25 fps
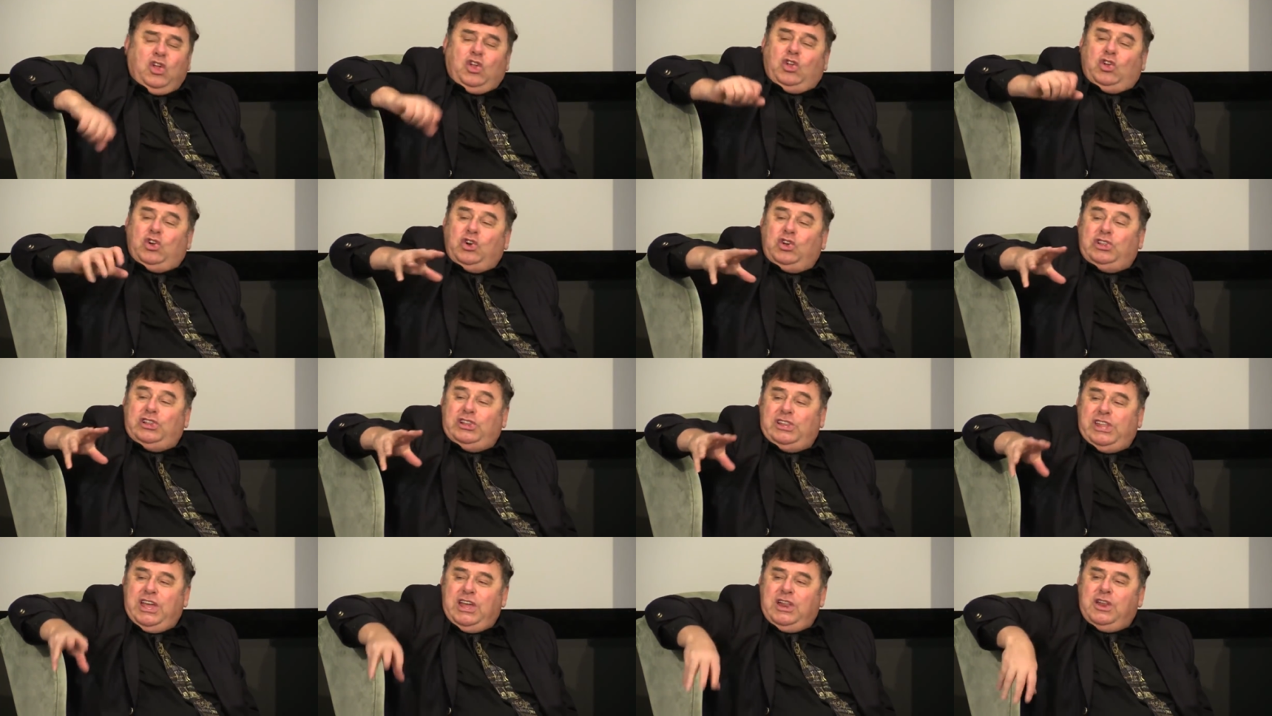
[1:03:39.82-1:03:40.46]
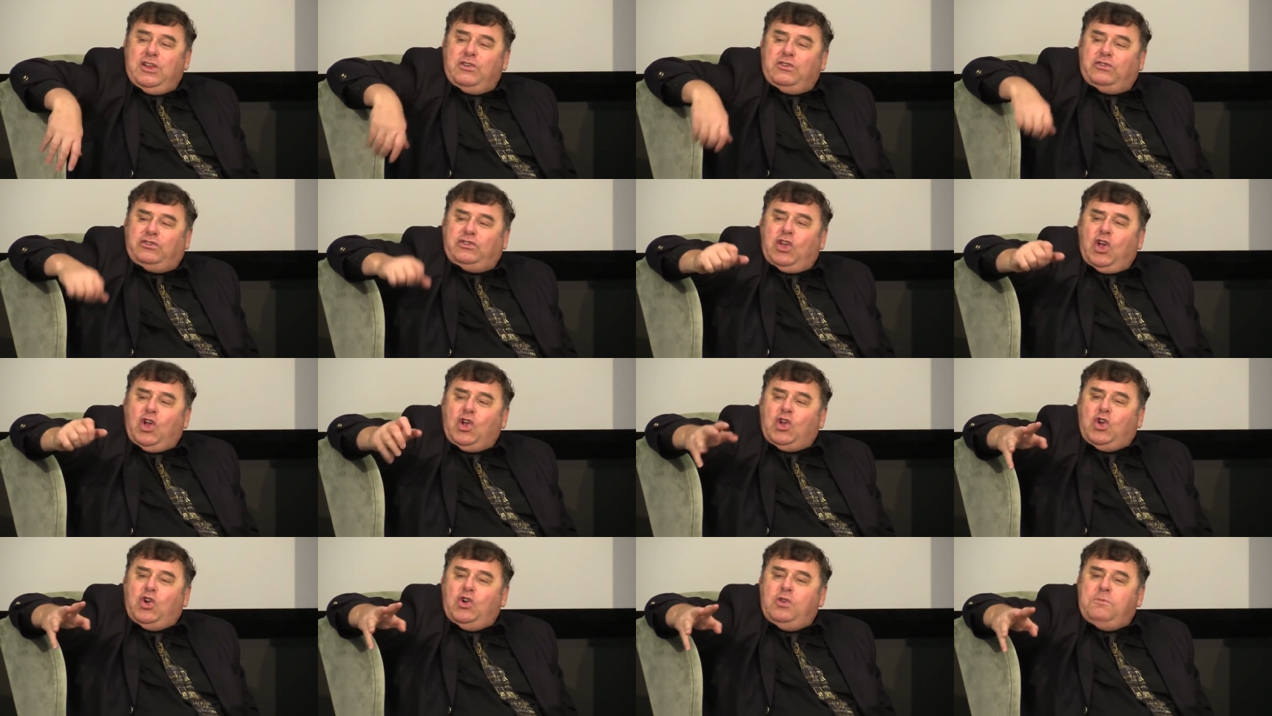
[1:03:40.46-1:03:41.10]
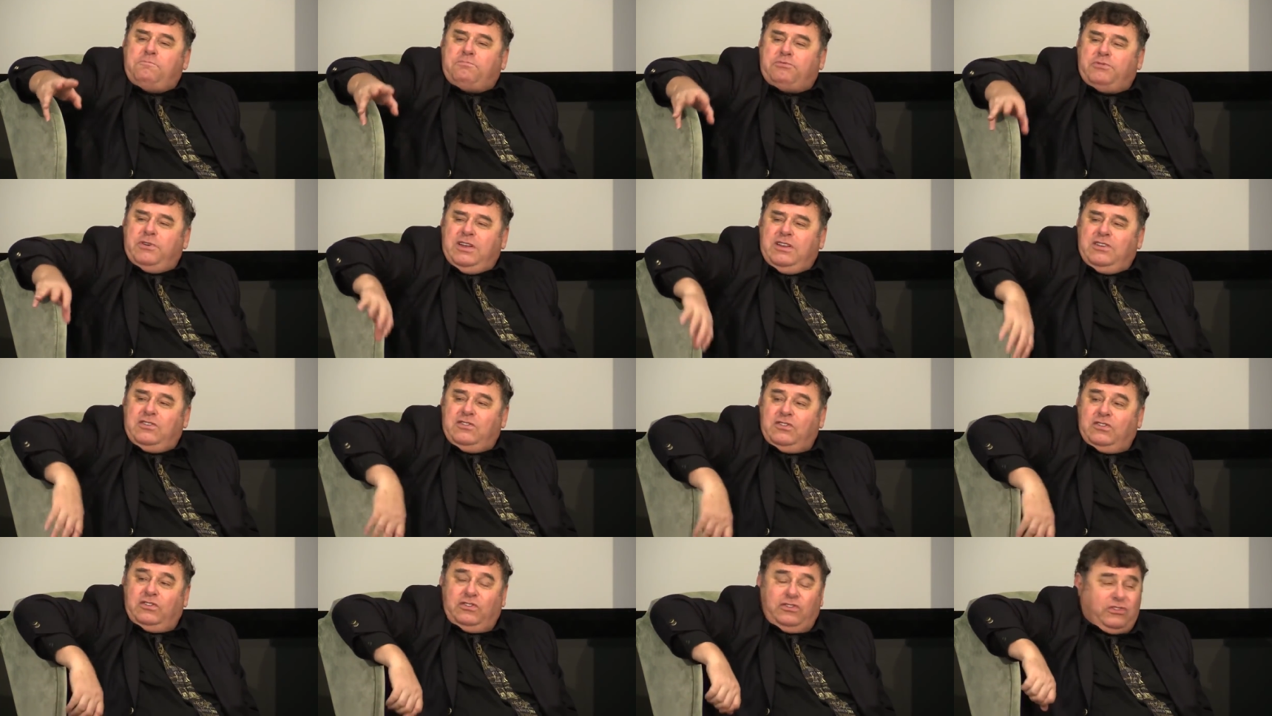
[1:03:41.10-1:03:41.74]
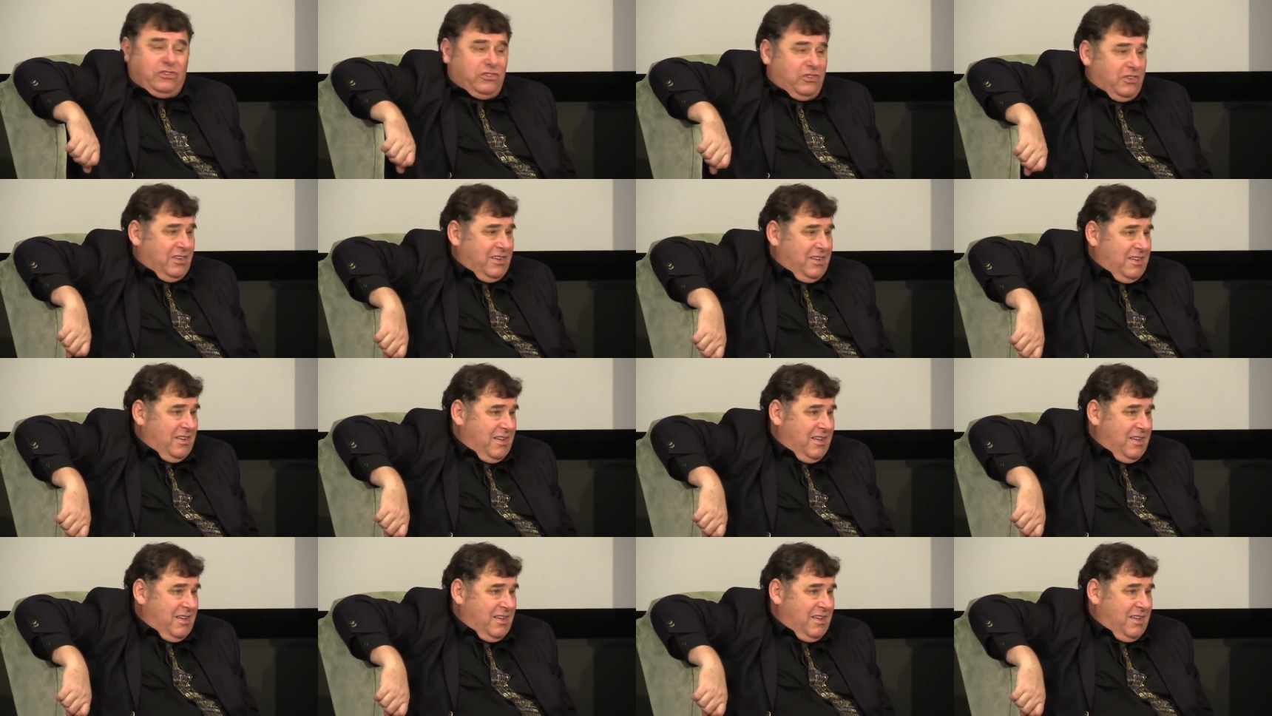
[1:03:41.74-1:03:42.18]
good leaders, good preachers.